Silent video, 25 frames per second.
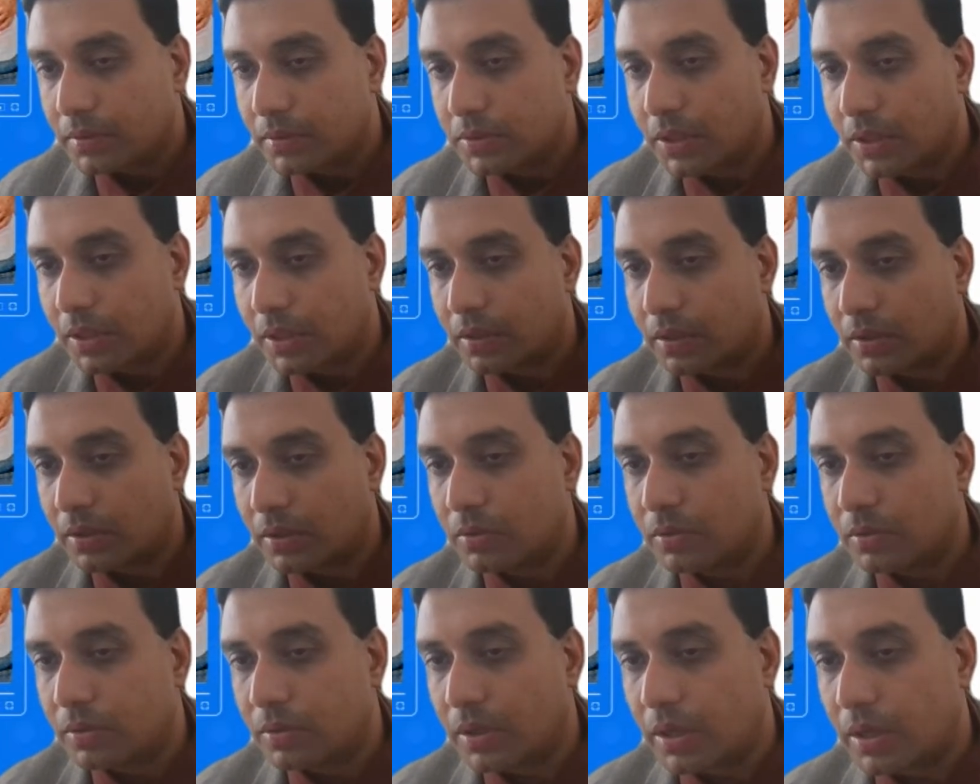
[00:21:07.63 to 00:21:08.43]

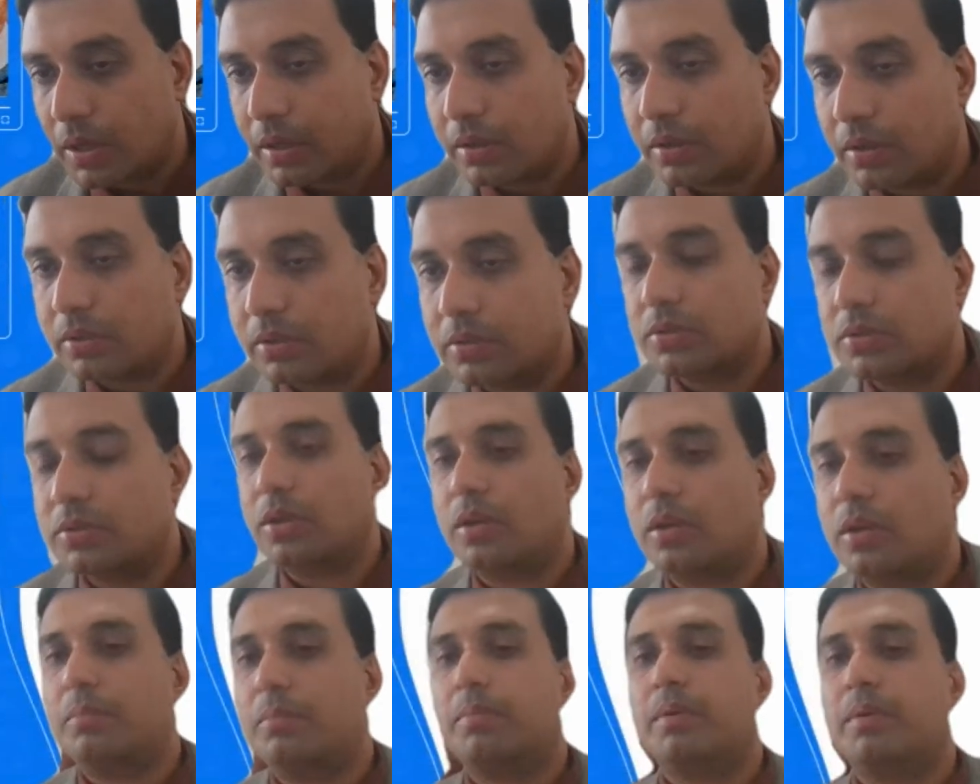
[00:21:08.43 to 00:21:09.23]
chikungunya induced
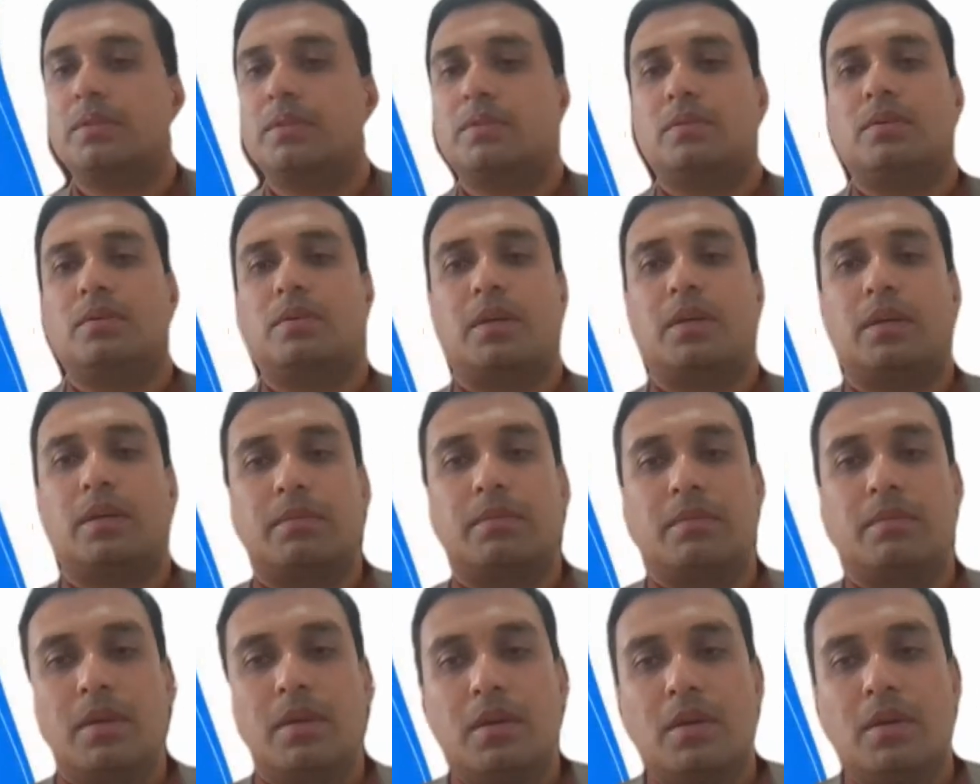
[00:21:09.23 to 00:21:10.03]
joint pains? Okay.
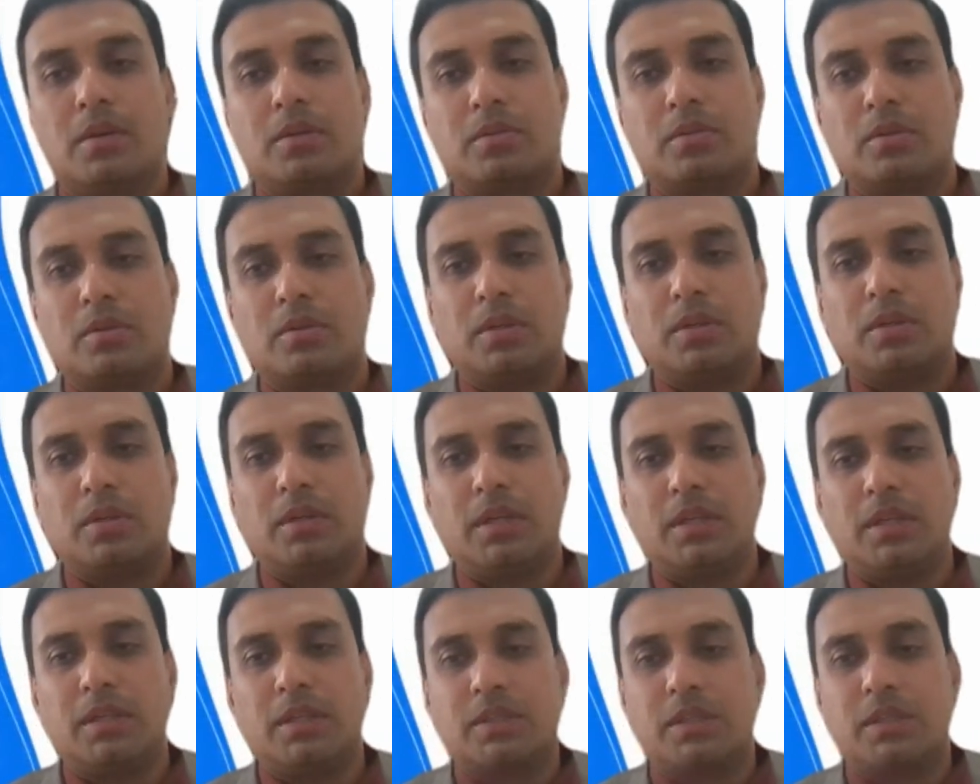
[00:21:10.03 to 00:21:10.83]
So
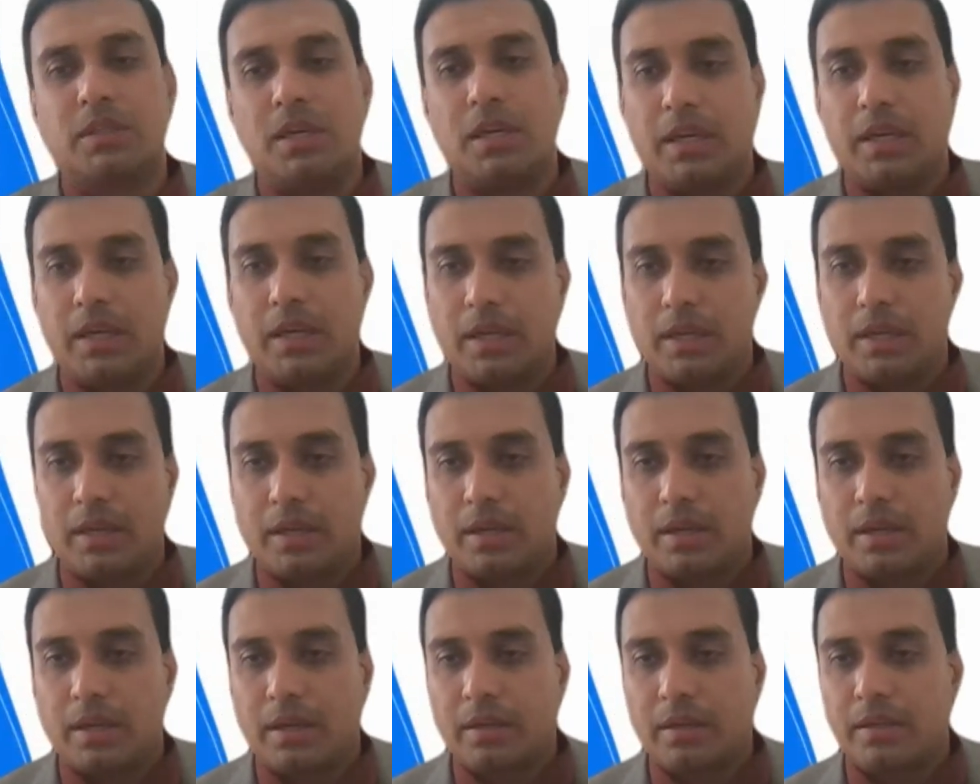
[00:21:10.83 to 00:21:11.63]

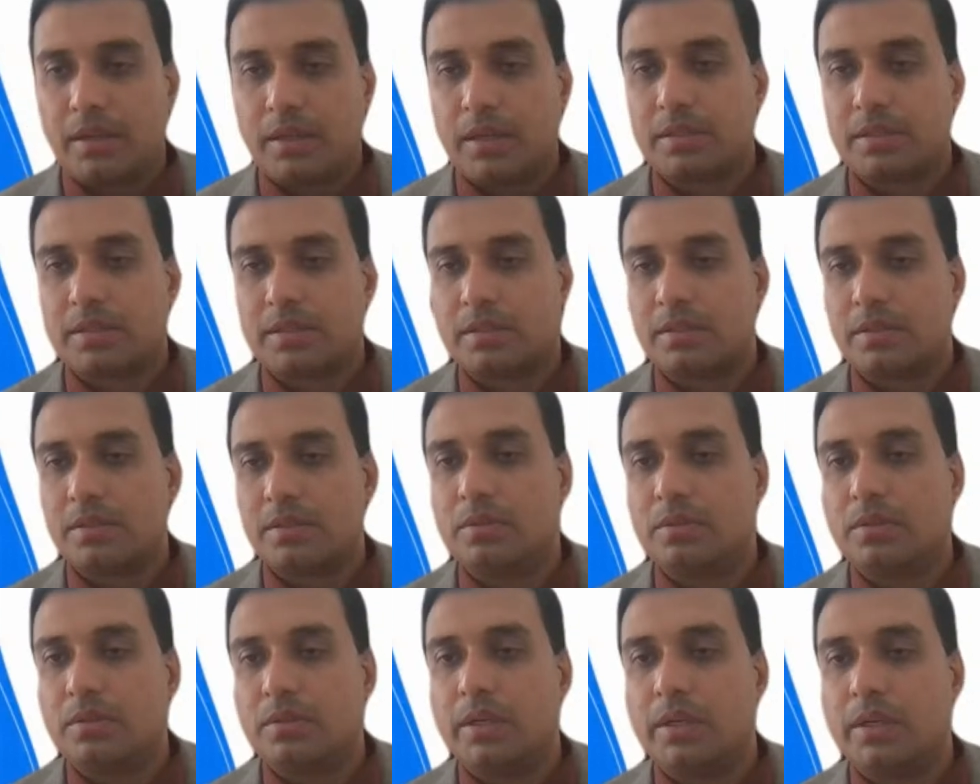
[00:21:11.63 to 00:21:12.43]
initially, yes,
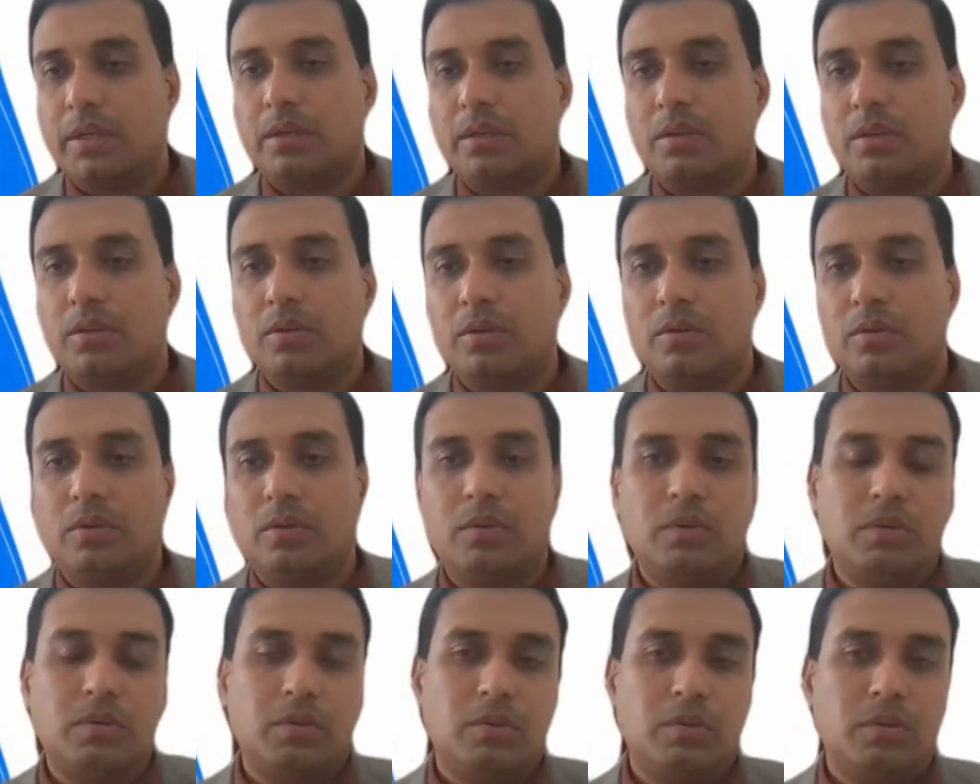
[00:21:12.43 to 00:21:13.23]
you need
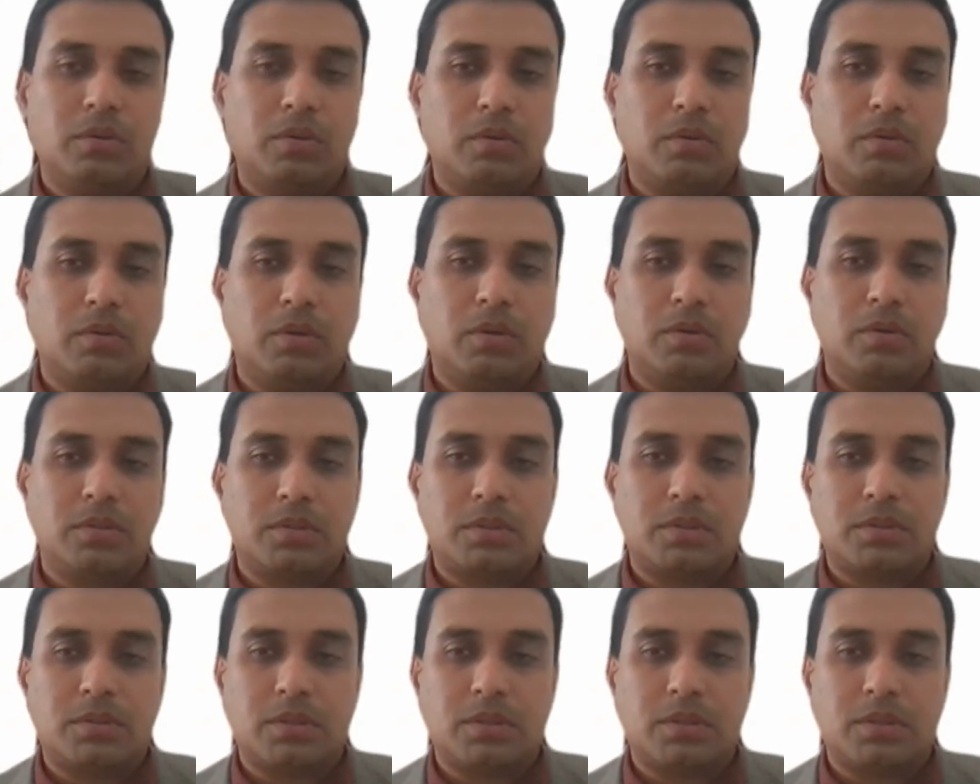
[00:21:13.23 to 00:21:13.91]
to do.